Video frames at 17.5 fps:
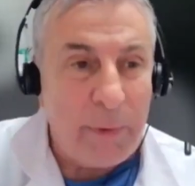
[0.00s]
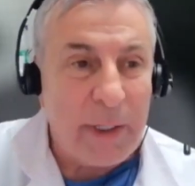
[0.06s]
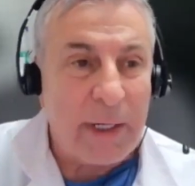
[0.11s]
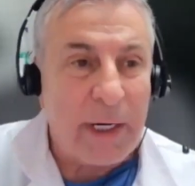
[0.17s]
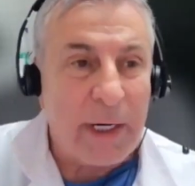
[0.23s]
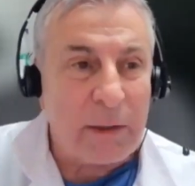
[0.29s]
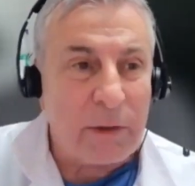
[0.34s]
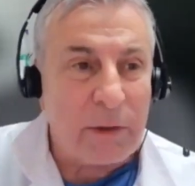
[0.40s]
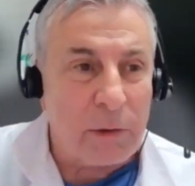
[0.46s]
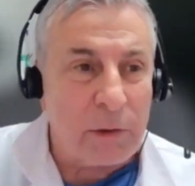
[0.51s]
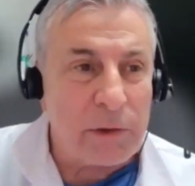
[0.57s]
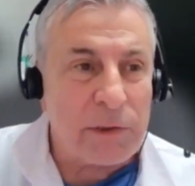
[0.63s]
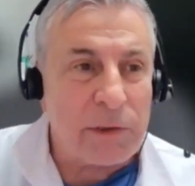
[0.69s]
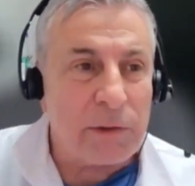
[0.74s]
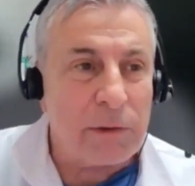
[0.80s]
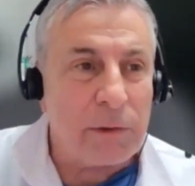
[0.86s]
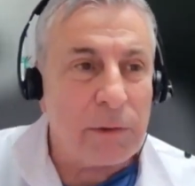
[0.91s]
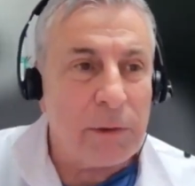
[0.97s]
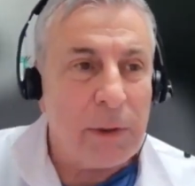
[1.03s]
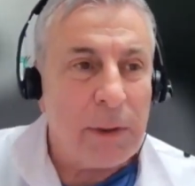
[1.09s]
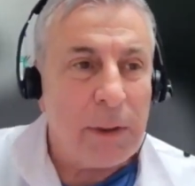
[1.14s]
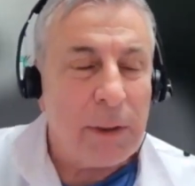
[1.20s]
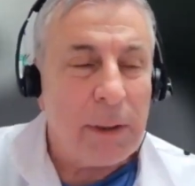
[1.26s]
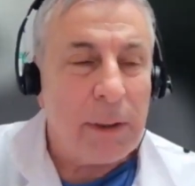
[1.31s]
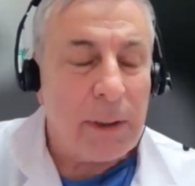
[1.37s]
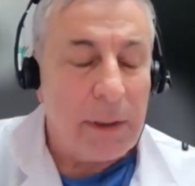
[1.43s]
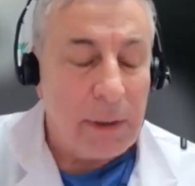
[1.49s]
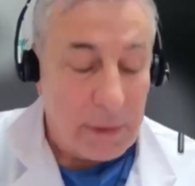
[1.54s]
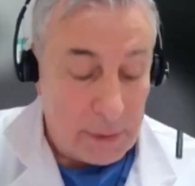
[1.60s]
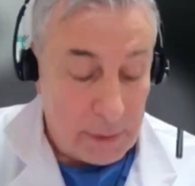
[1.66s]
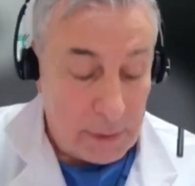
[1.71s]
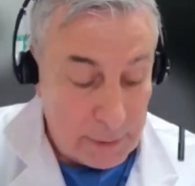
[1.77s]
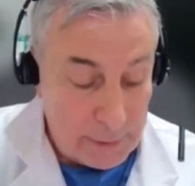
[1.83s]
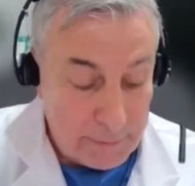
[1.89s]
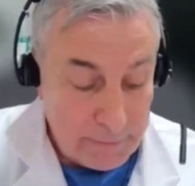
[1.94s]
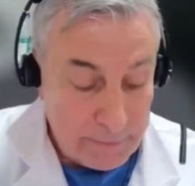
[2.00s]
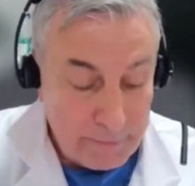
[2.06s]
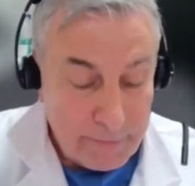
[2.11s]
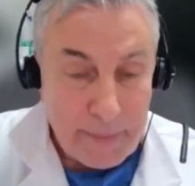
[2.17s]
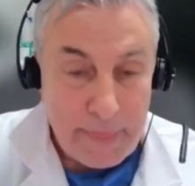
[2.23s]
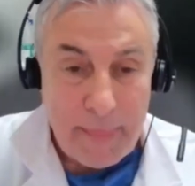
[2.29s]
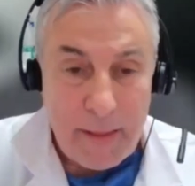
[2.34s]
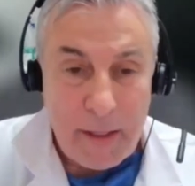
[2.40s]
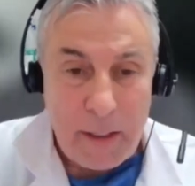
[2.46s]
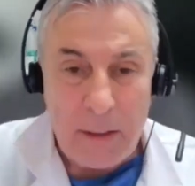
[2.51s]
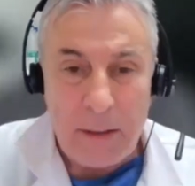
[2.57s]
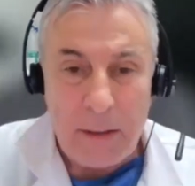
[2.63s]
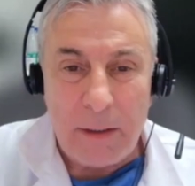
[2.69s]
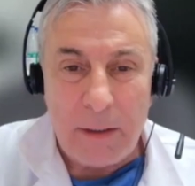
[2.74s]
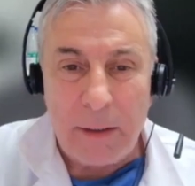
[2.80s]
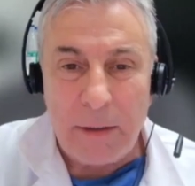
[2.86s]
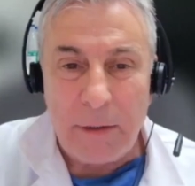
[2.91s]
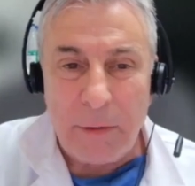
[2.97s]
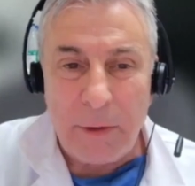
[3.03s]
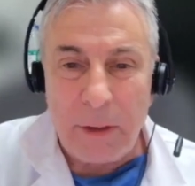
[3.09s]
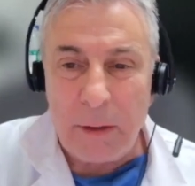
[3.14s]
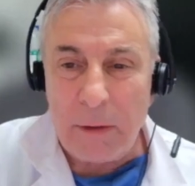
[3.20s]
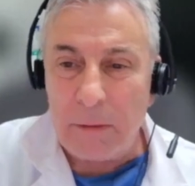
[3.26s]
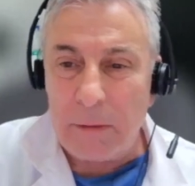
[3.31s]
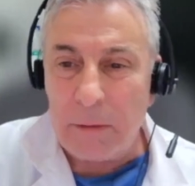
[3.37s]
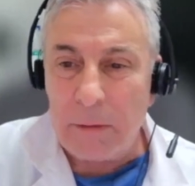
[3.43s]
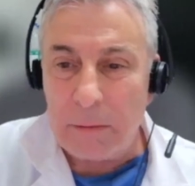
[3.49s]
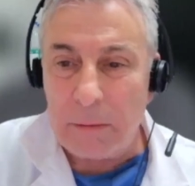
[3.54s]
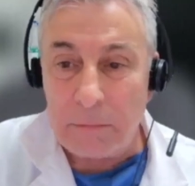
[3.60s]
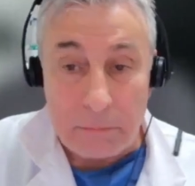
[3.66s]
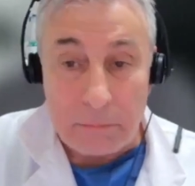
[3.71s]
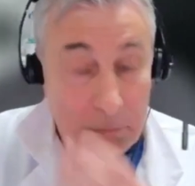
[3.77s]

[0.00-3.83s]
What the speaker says: not also, uh, you know,